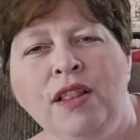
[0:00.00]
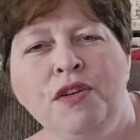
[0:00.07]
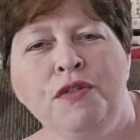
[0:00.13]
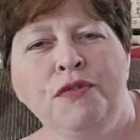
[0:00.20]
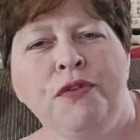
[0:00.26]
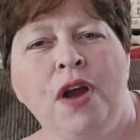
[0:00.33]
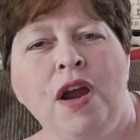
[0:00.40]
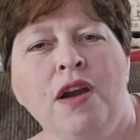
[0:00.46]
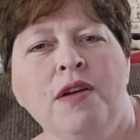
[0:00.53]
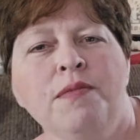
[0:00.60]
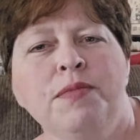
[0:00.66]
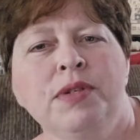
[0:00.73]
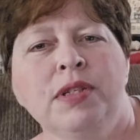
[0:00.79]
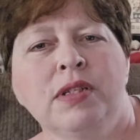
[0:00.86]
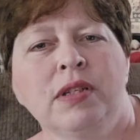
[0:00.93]

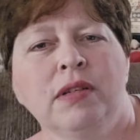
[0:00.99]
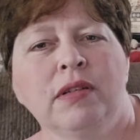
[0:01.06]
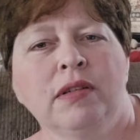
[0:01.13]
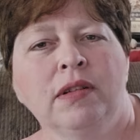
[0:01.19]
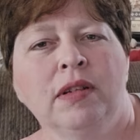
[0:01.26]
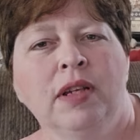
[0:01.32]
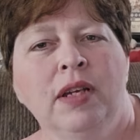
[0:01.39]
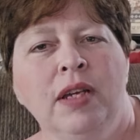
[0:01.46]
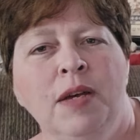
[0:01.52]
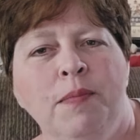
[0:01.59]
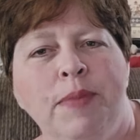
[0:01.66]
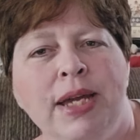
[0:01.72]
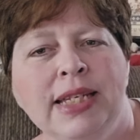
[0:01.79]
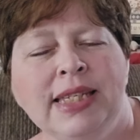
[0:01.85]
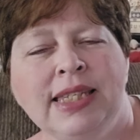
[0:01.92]
Farms
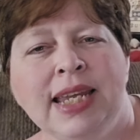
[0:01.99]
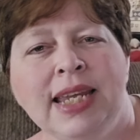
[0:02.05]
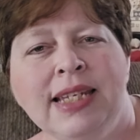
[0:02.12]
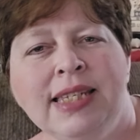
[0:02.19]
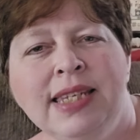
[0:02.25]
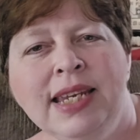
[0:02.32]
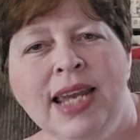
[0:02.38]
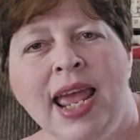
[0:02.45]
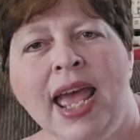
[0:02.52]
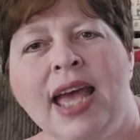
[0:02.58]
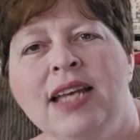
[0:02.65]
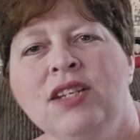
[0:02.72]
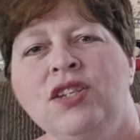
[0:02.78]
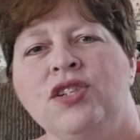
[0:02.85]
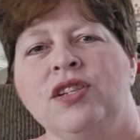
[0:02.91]
by Stacy
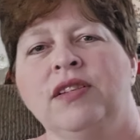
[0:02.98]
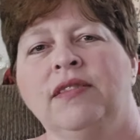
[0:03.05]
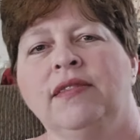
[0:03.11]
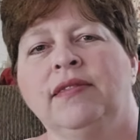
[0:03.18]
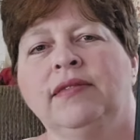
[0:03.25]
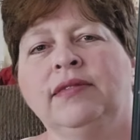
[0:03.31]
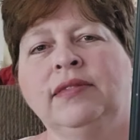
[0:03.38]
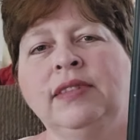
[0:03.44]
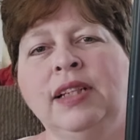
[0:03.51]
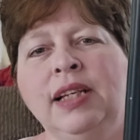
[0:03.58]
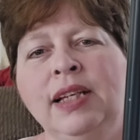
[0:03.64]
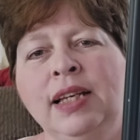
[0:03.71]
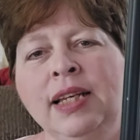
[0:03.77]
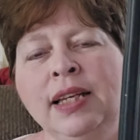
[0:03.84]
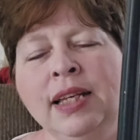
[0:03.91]
Nash.
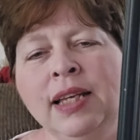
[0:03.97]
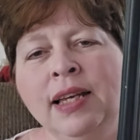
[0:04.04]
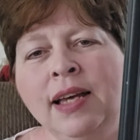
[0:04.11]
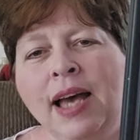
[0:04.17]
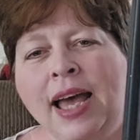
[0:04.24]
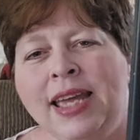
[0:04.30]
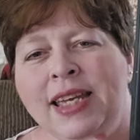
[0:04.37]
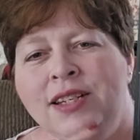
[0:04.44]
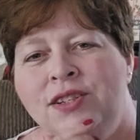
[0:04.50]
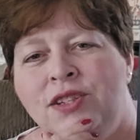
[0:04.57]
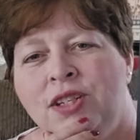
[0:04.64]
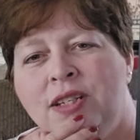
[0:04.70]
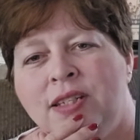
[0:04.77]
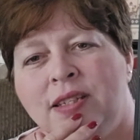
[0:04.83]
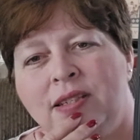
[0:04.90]
I had
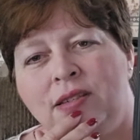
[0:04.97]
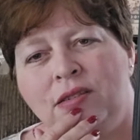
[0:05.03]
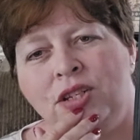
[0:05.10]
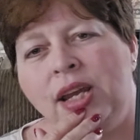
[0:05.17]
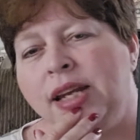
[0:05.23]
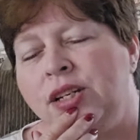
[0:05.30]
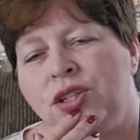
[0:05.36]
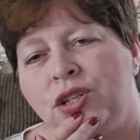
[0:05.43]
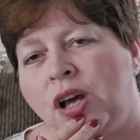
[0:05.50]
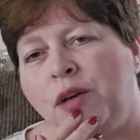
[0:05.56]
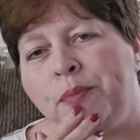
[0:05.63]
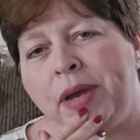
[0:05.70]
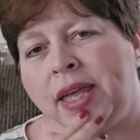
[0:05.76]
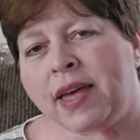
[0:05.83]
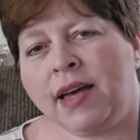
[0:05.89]
just changed all
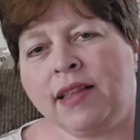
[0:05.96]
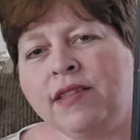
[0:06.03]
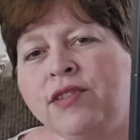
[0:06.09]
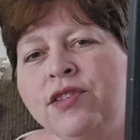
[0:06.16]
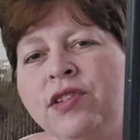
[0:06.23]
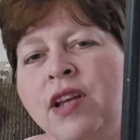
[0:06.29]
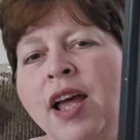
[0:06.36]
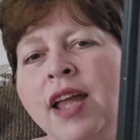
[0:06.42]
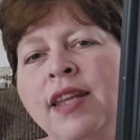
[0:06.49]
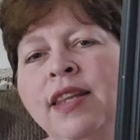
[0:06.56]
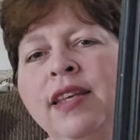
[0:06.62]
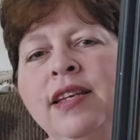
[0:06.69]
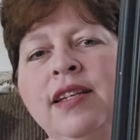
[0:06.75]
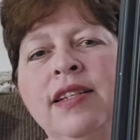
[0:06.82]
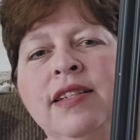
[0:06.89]
my colors on
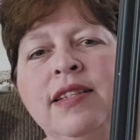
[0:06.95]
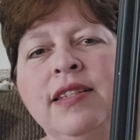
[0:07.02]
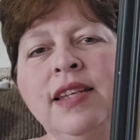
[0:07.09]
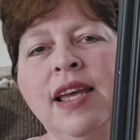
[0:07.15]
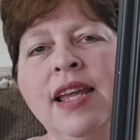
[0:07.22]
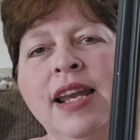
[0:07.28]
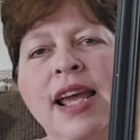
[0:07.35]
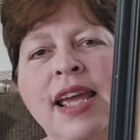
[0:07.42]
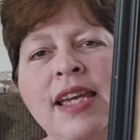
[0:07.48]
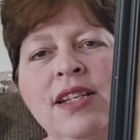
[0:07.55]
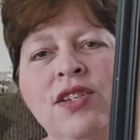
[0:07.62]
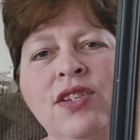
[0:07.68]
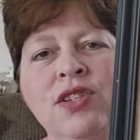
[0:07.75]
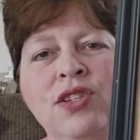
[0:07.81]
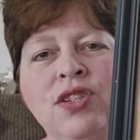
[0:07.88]
this, and I
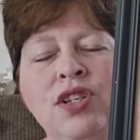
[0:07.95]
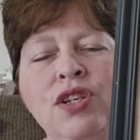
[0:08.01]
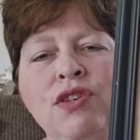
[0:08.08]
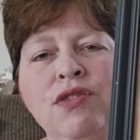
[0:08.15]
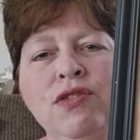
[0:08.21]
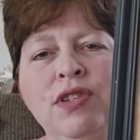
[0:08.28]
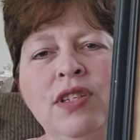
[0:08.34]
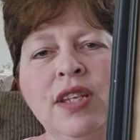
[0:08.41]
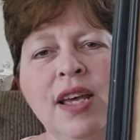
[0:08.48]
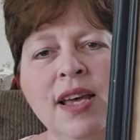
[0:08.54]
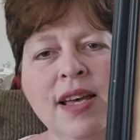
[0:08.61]
had just used